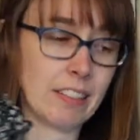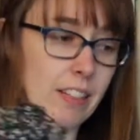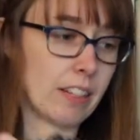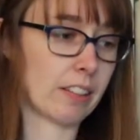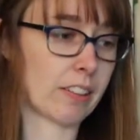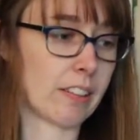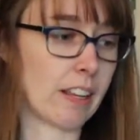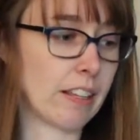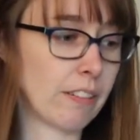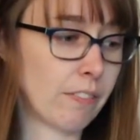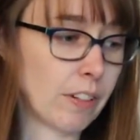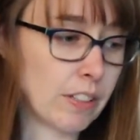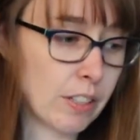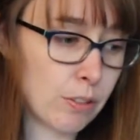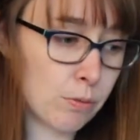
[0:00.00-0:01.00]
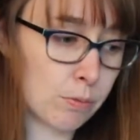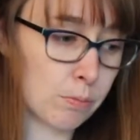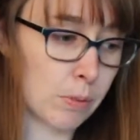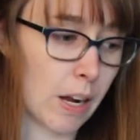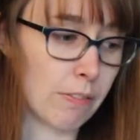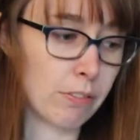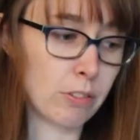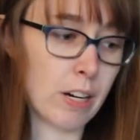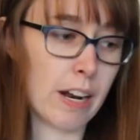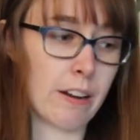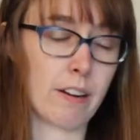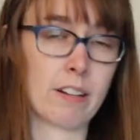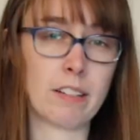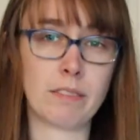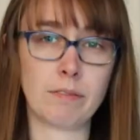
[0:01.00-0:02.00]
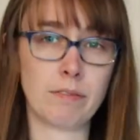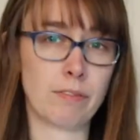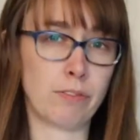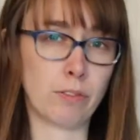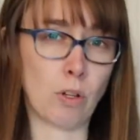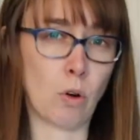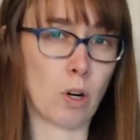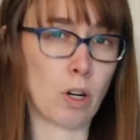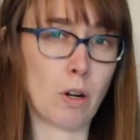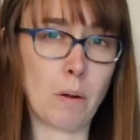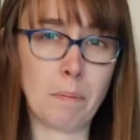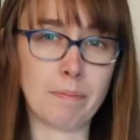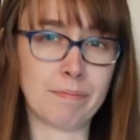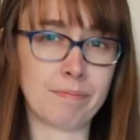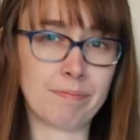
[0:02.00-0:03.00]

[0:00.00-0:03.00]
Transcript: luck selling vintage Ralph Lauren floral